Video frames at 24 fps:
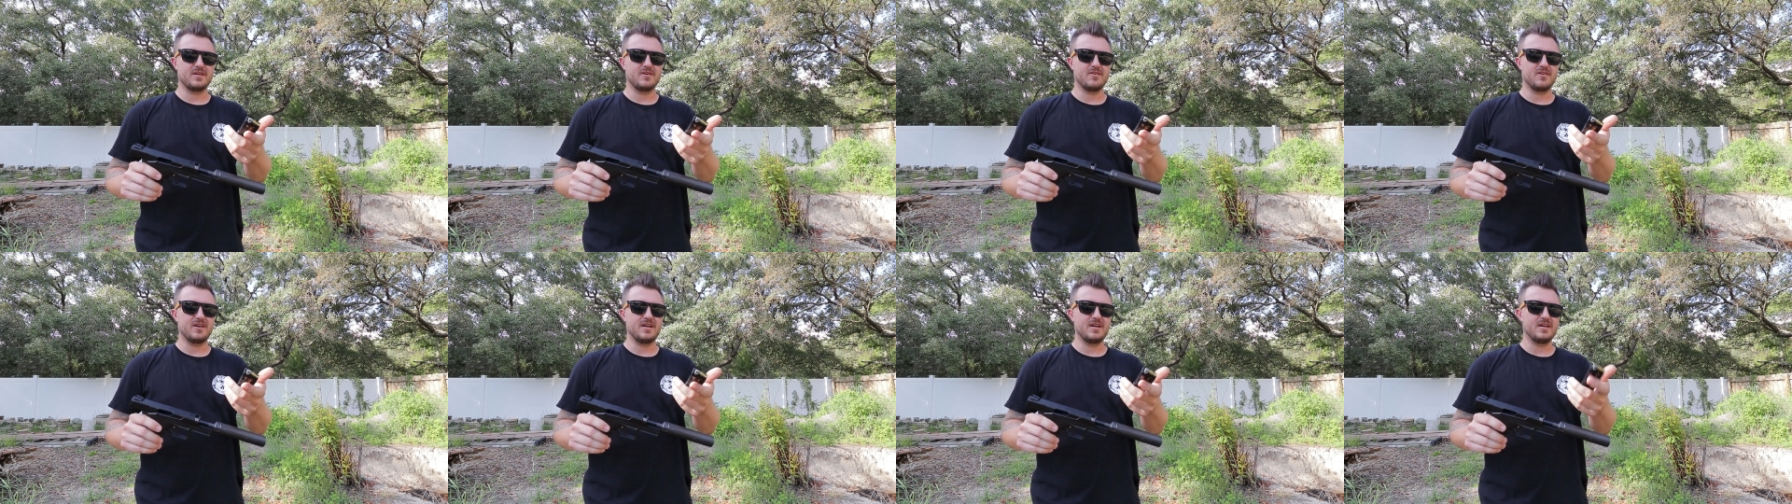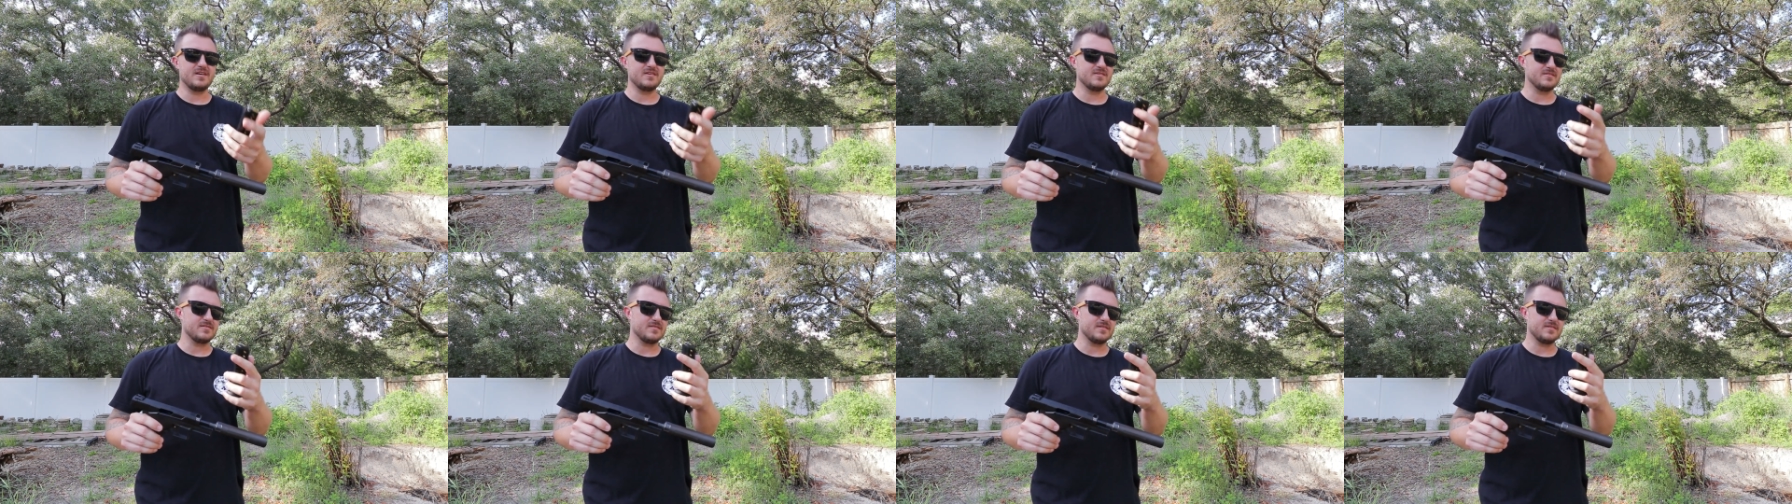
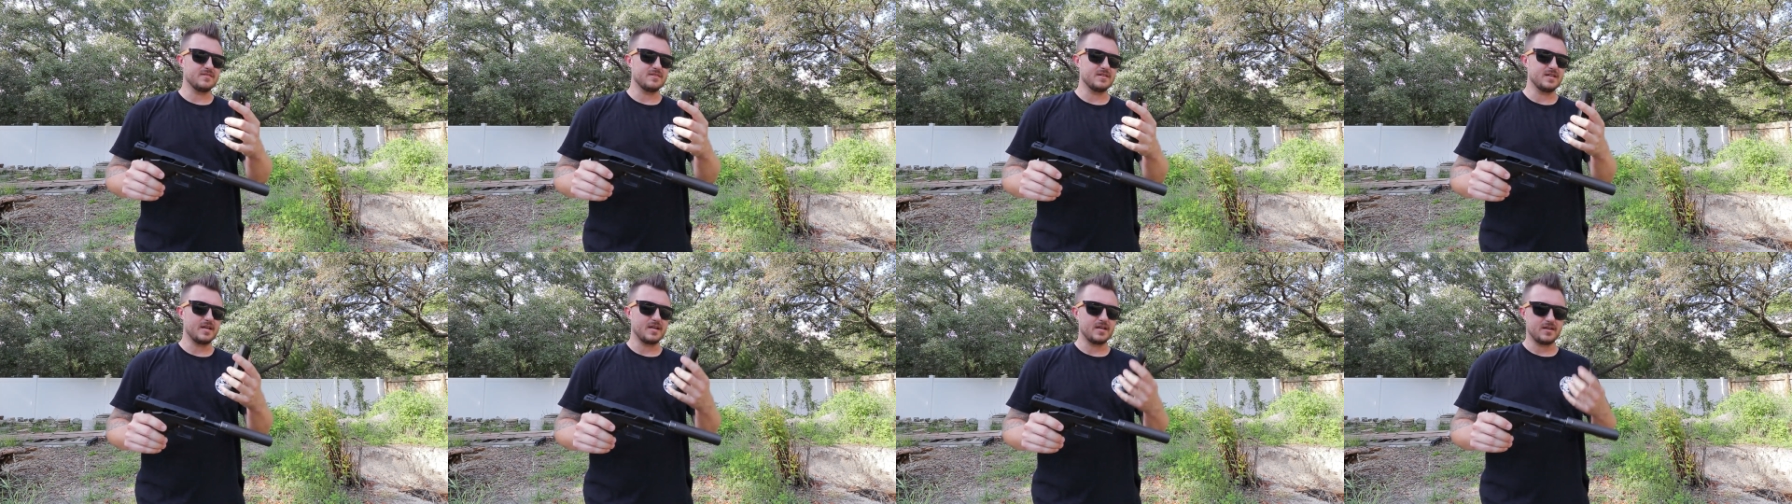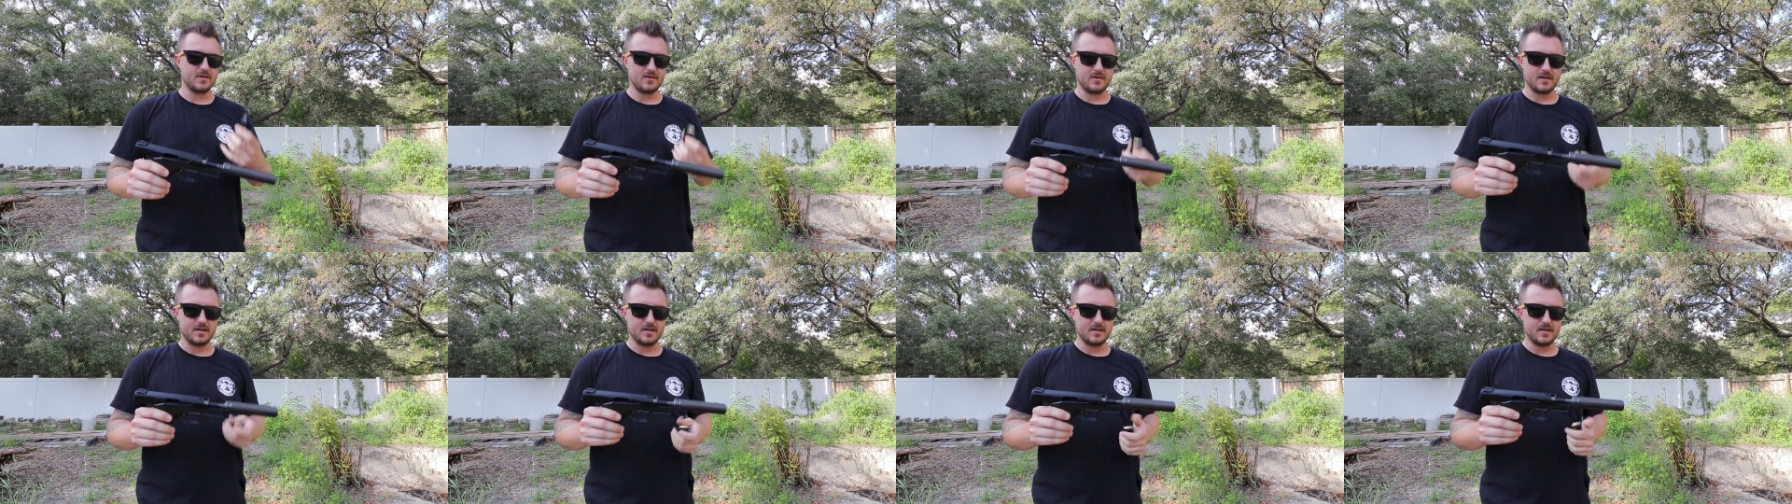grain or 38
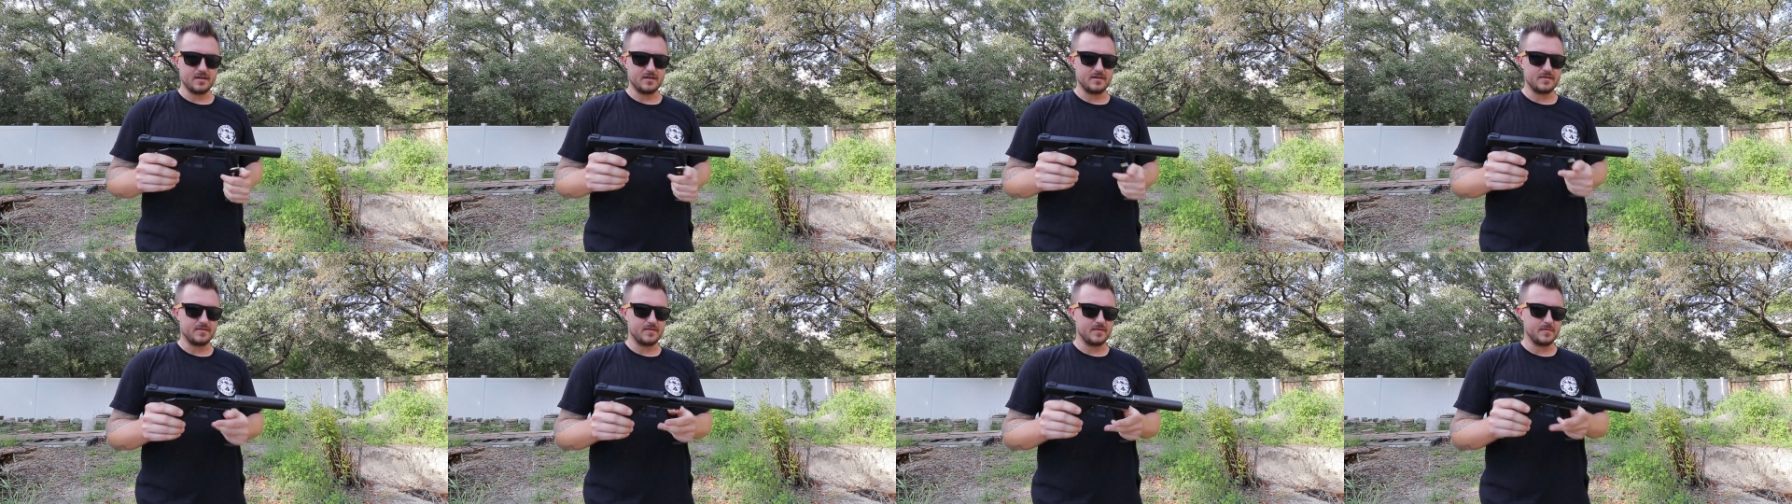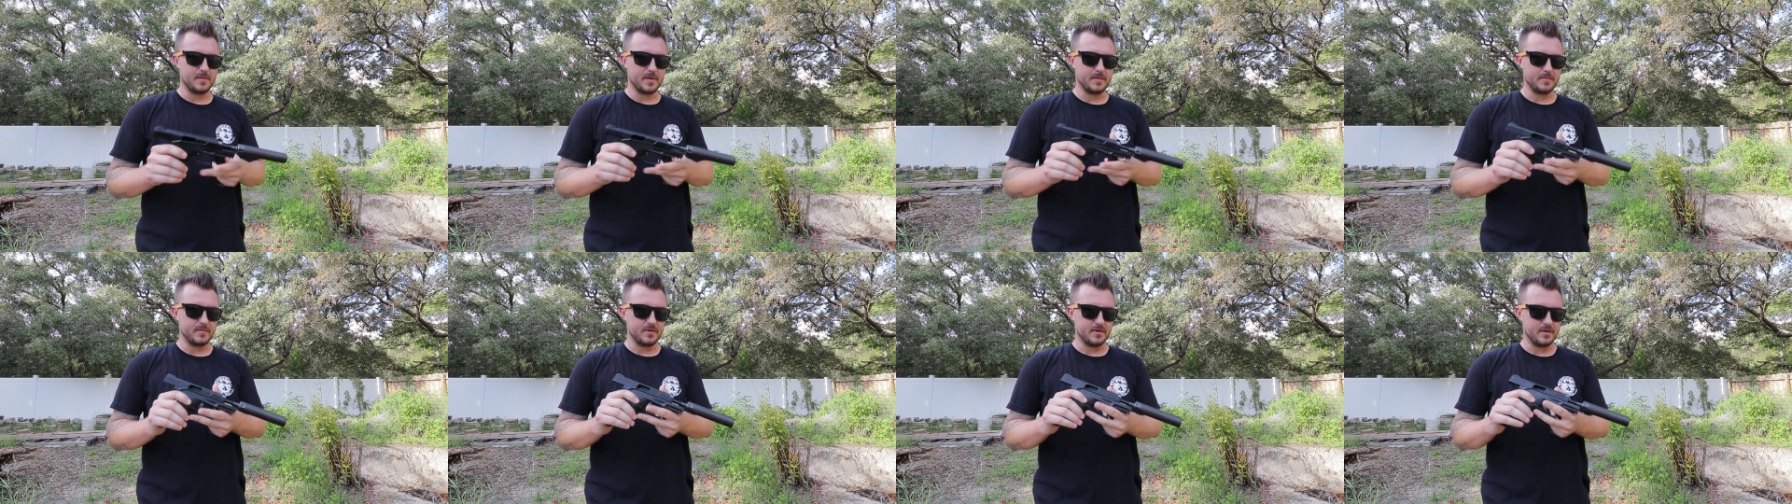grain, I don't
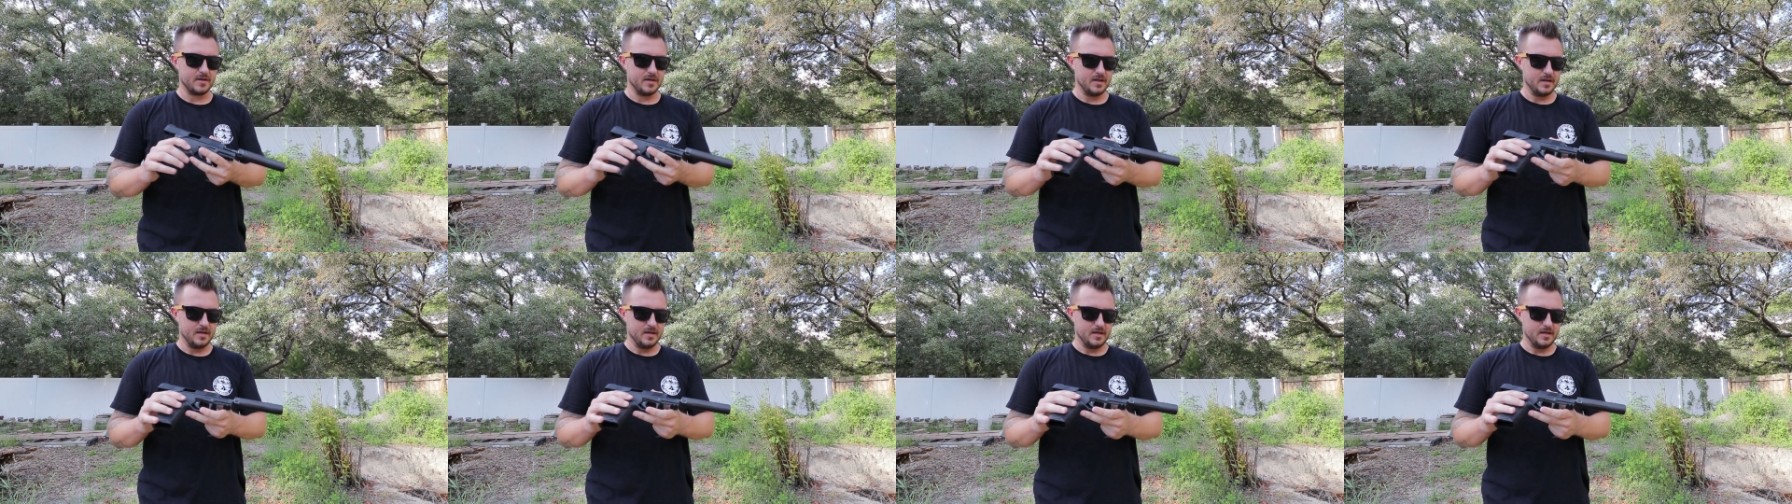remember.